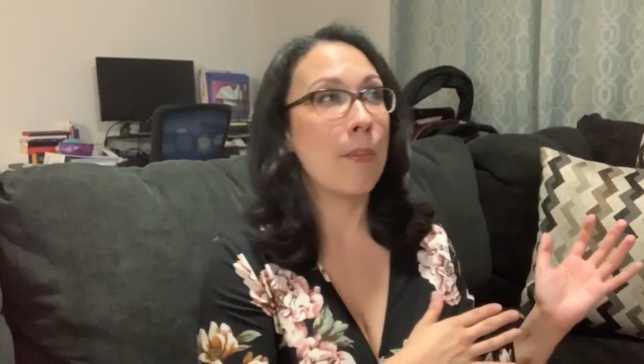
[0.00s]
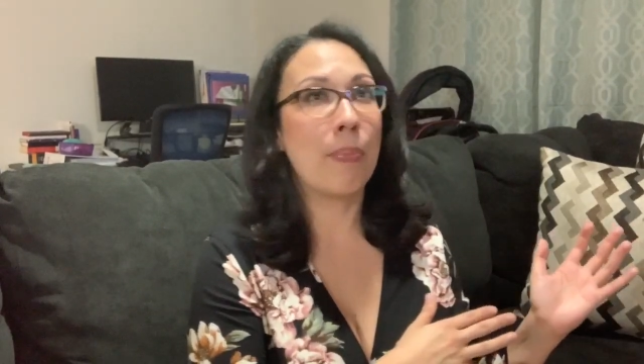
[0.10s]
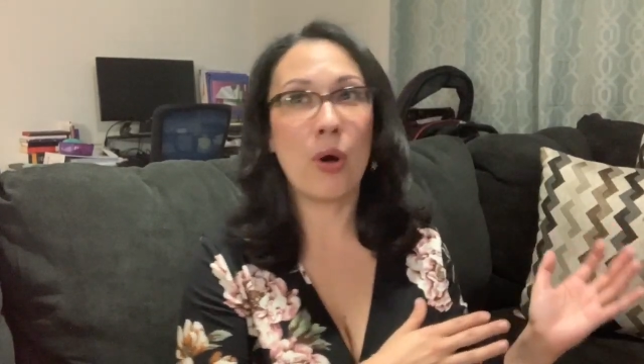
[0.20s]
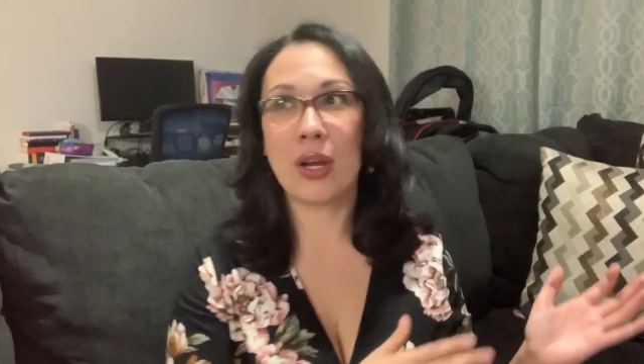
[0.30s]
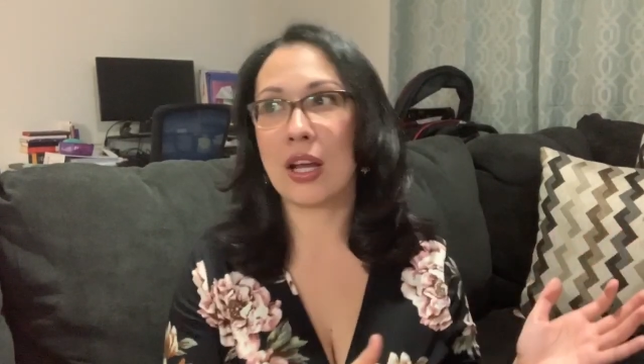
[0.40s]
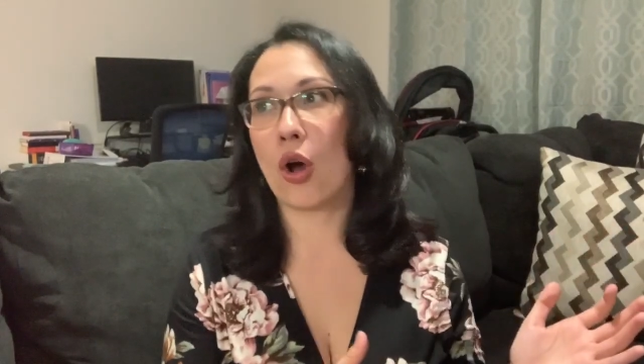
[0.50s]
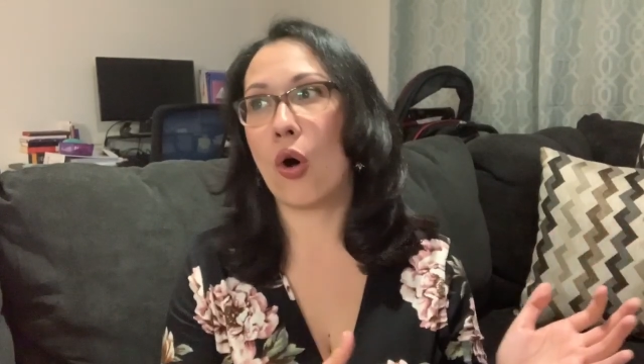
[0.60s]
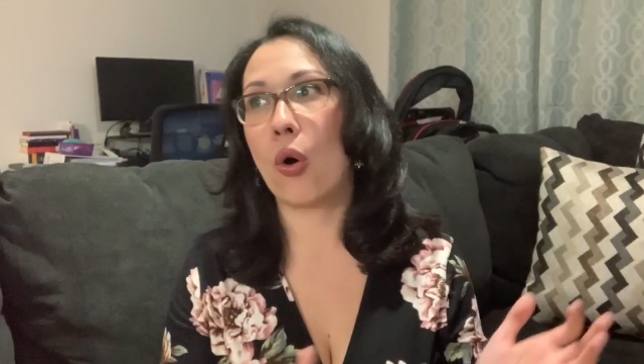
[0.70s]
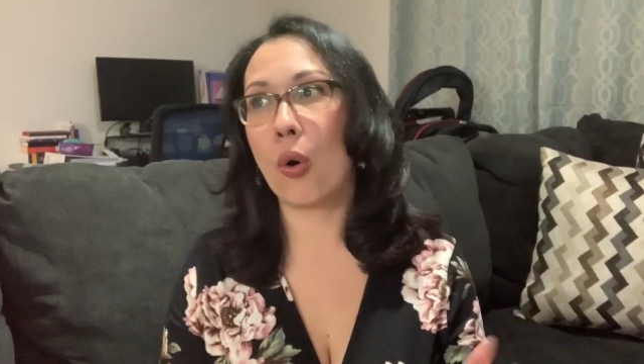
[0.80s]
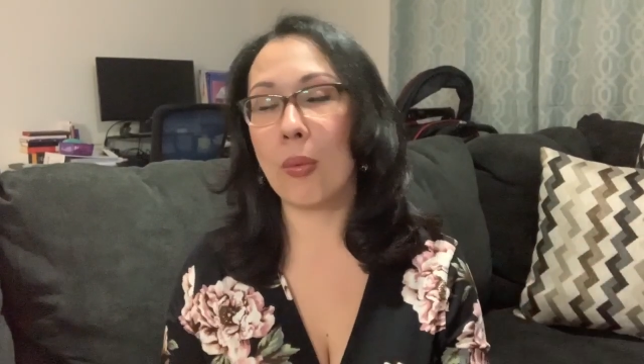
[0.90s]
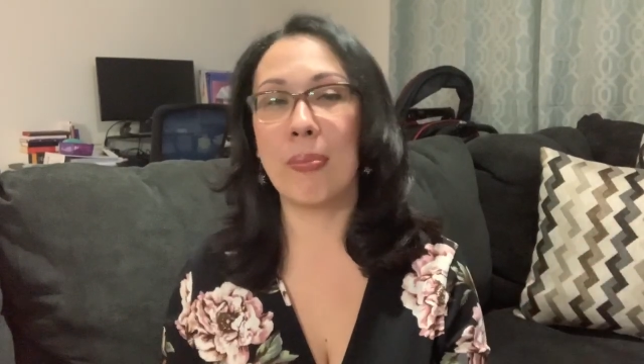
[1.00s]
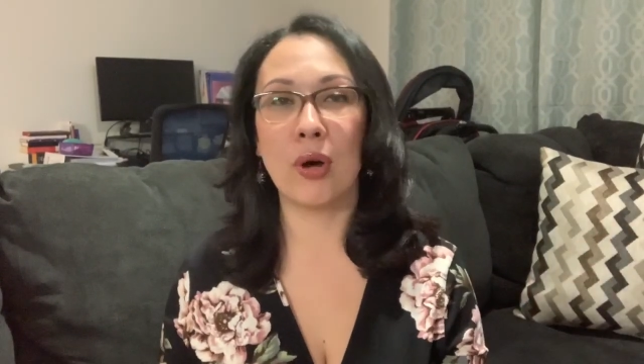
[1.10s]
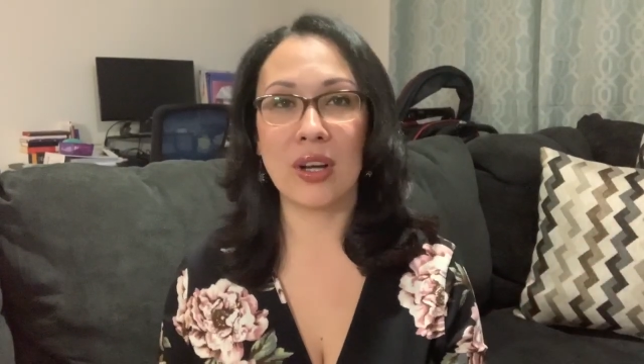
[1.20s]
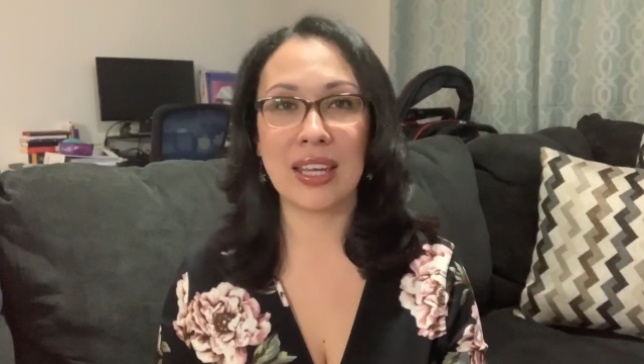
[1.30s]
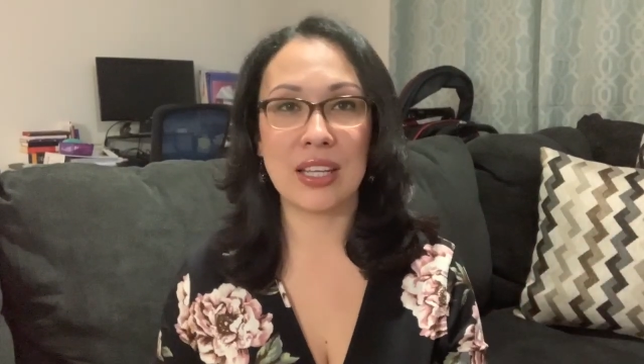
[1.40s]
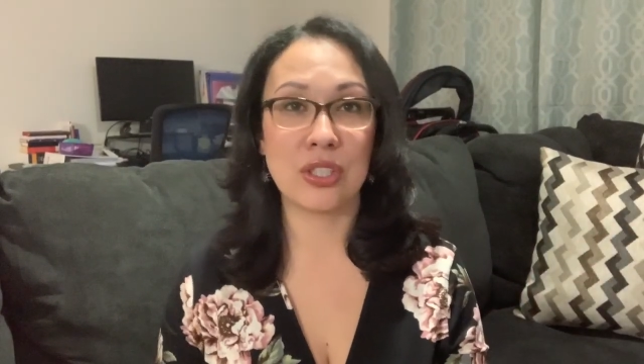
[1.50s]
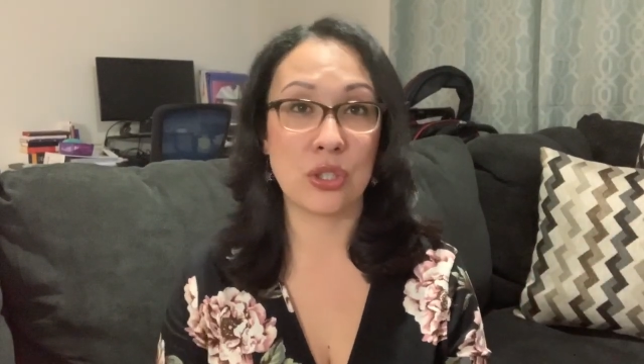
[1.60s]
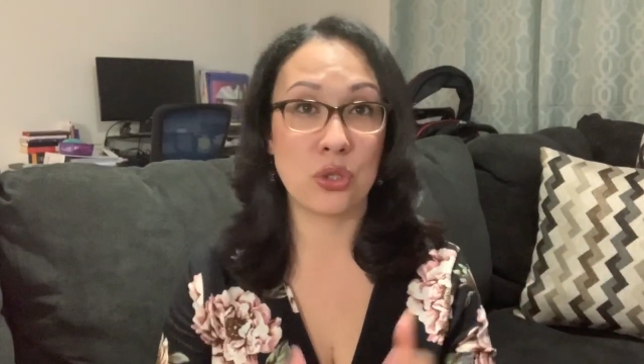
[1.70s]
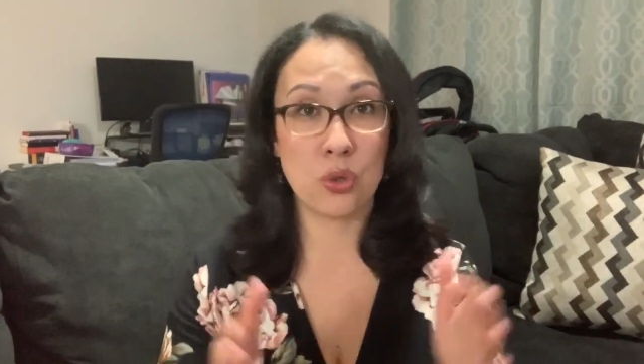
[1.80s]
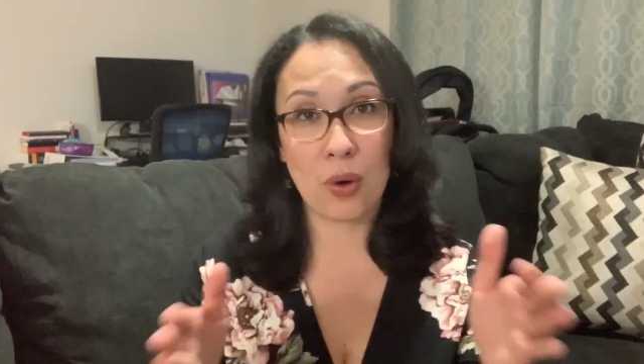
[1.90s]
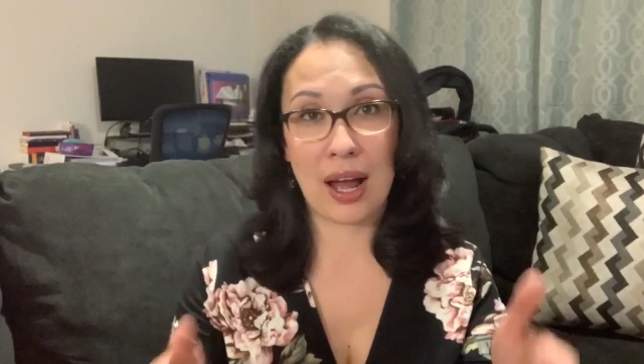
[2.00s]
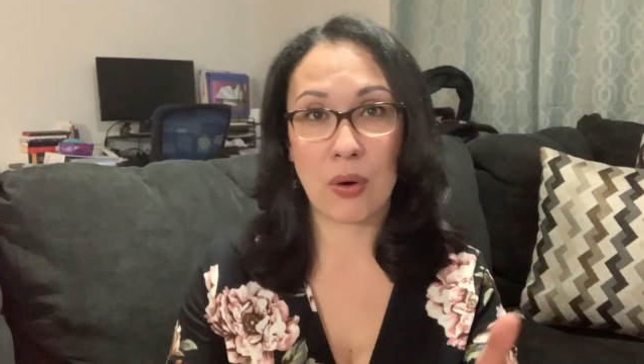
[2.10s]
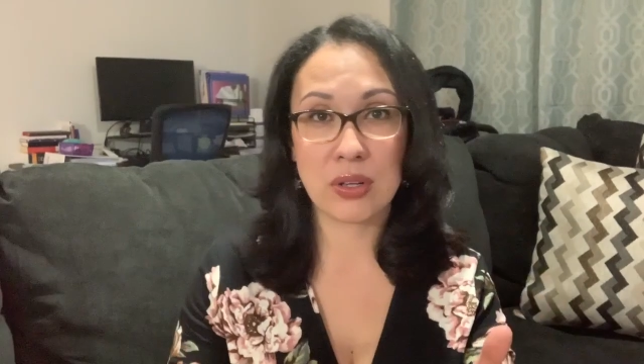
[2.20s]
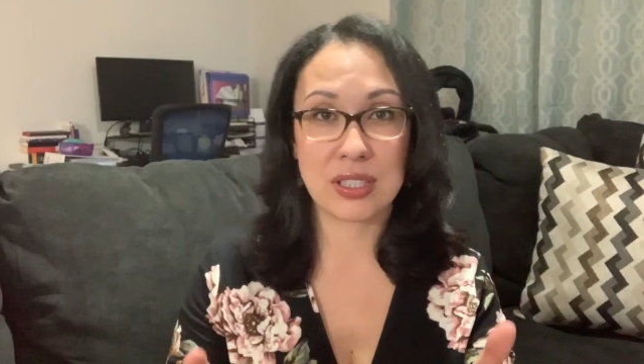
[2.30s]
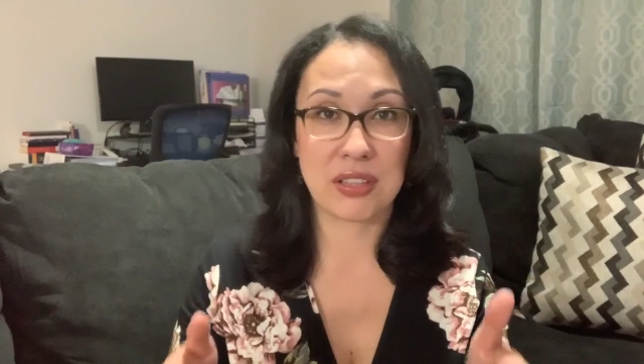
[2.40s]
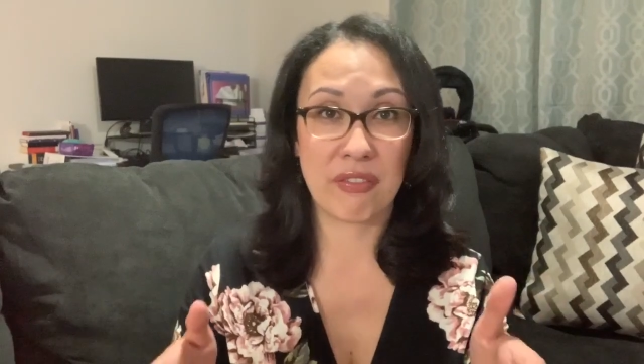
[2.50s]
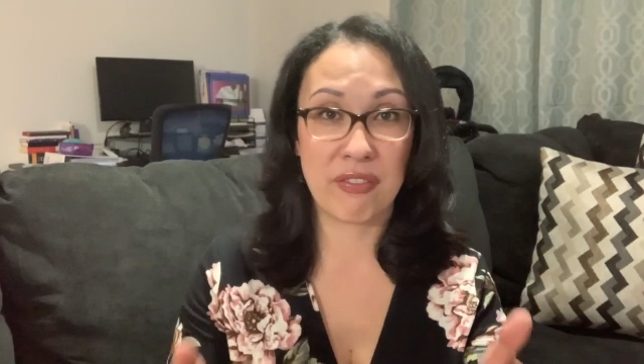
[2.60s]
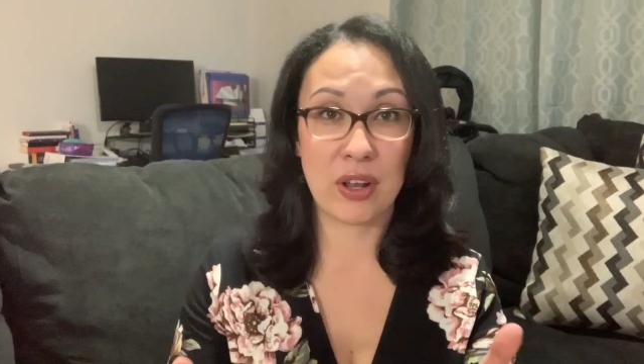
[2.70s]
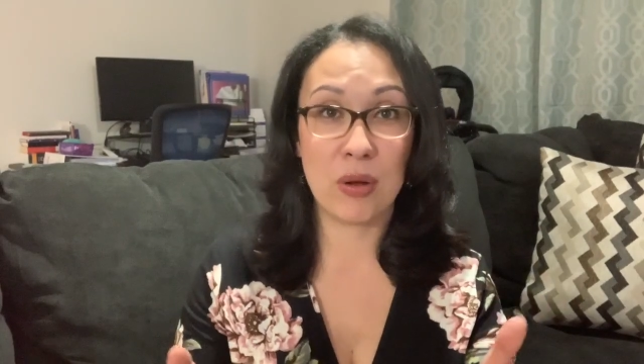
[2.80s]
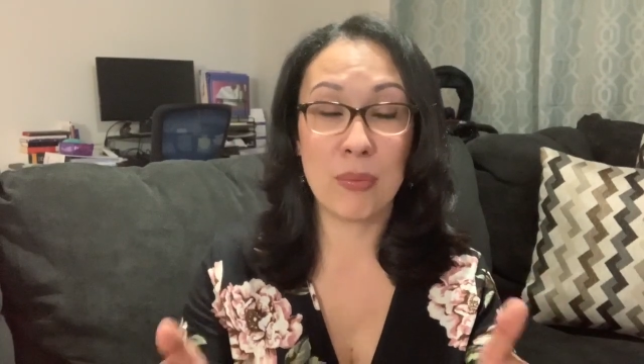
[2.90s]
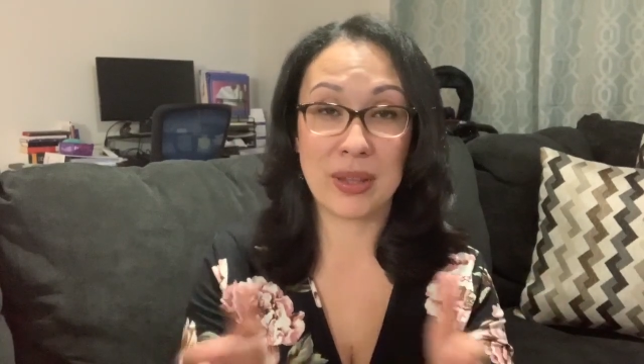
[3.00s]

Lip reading: putting a whole book into 2 hours as a film,